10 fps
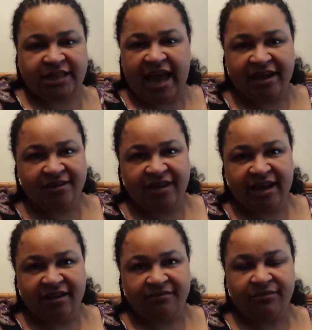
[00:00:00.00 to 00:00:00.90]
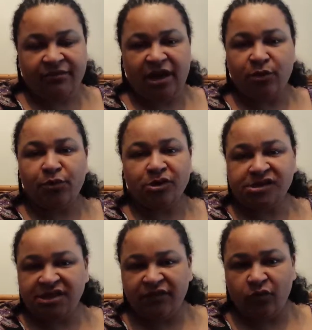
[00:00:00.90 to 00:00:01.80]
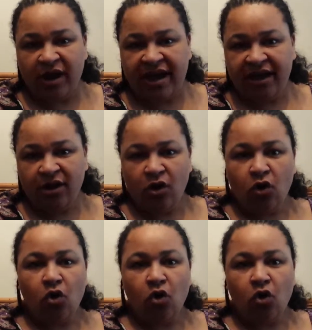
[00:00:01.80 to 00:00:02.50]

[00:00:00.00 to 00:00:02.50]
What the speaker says: to end it in a positive way,